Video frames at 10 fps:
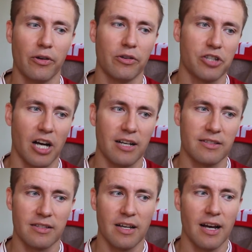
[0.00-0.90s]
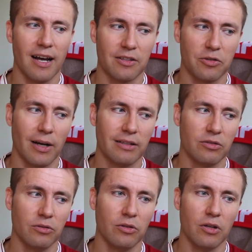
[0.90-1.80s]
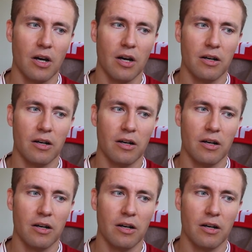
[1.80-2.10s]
your chance and try to